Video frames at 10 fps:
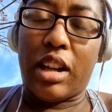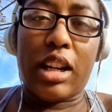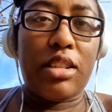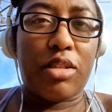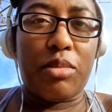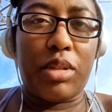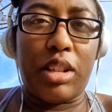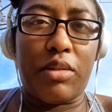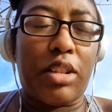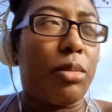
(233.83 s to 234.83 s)
I just don't
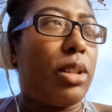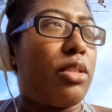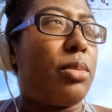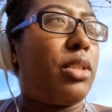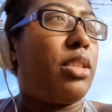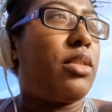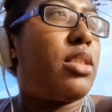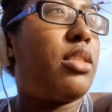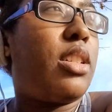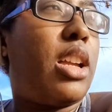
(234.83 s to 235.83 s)
believe what everybody else
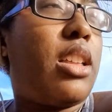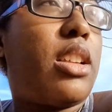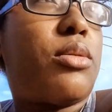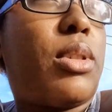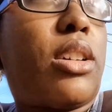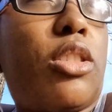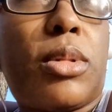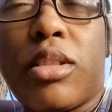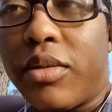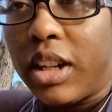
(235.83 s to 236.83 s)
believes. And that's why I call
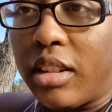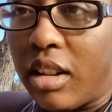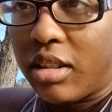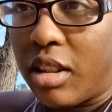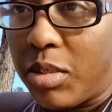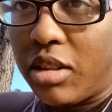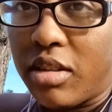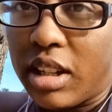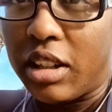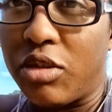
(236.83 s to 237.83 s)
myself agnostic
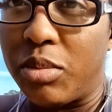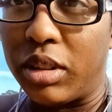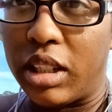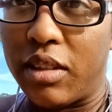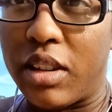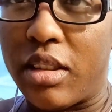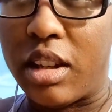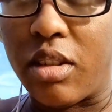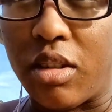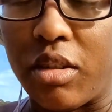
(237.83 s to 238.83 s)
because I do believe that
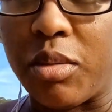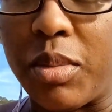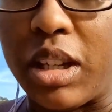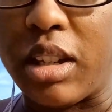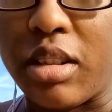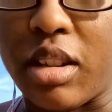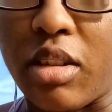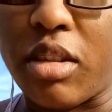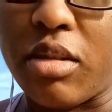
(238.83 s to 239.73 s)
there are other beings, there are